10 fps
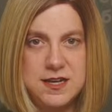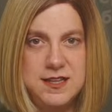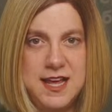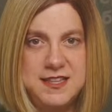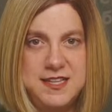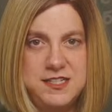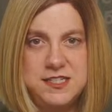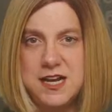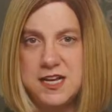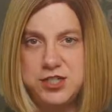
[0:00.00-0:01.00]
that this
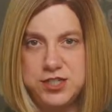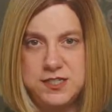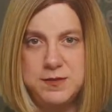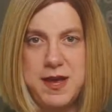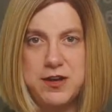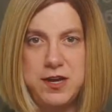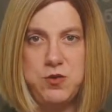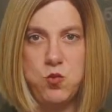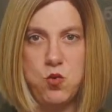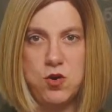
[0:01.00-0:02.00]
is not just about a
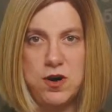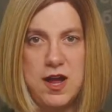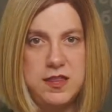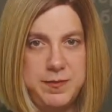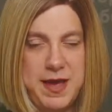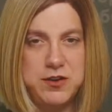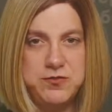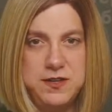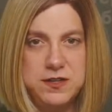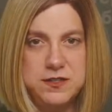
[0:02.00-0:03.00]
war on the
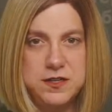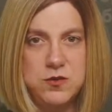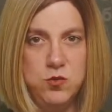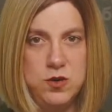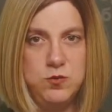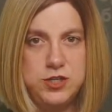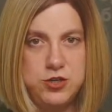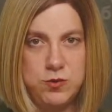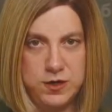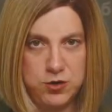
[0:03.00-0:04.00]
battlefield, one which
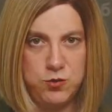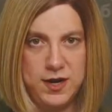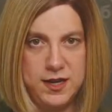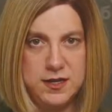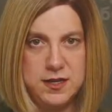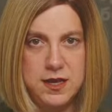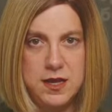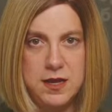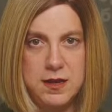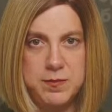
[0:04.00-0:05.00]
we are winning,
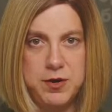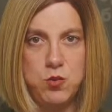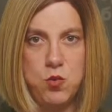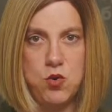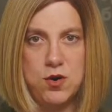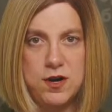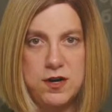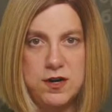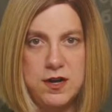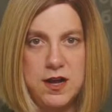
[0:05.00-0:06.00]
but a
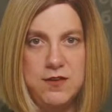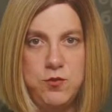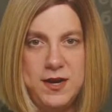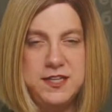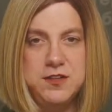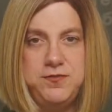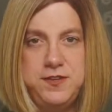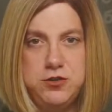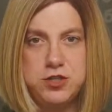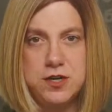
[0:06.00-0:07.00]
war of winning the
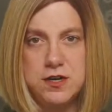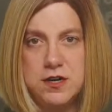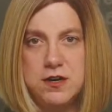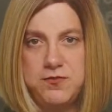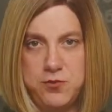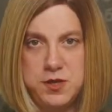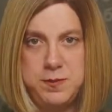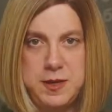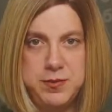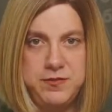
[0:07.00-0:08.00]
future for the
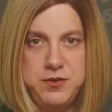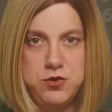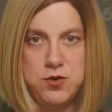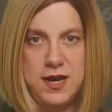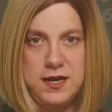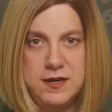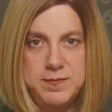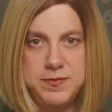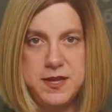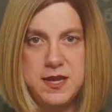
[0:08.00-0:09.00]
people of Ukraine.
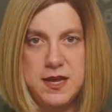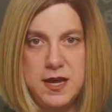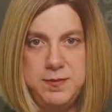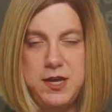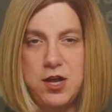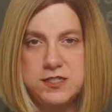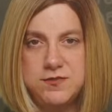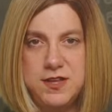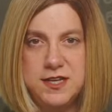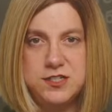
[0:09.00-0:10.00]
And because
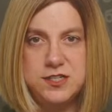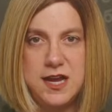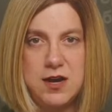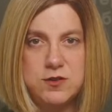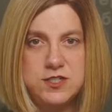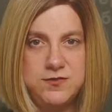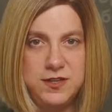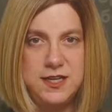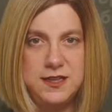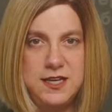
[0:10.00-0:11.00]
of this, our
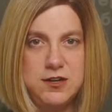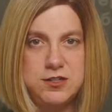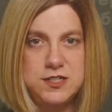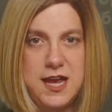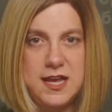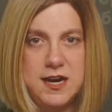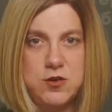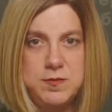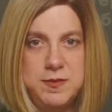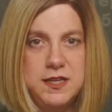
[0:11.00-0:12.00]
civilian leaders and
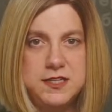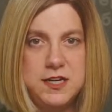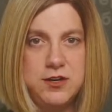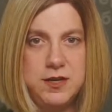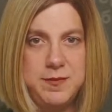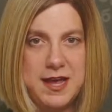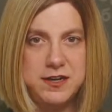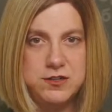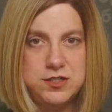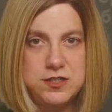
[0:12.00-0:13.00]
our military
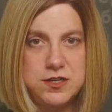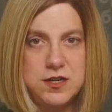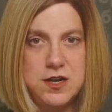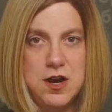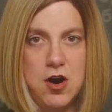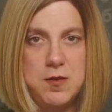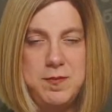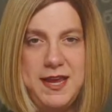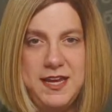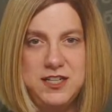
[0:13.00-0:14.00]
commanders are
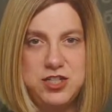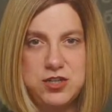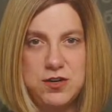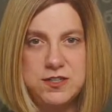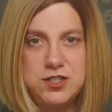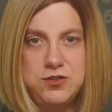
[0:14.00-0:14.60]
making certain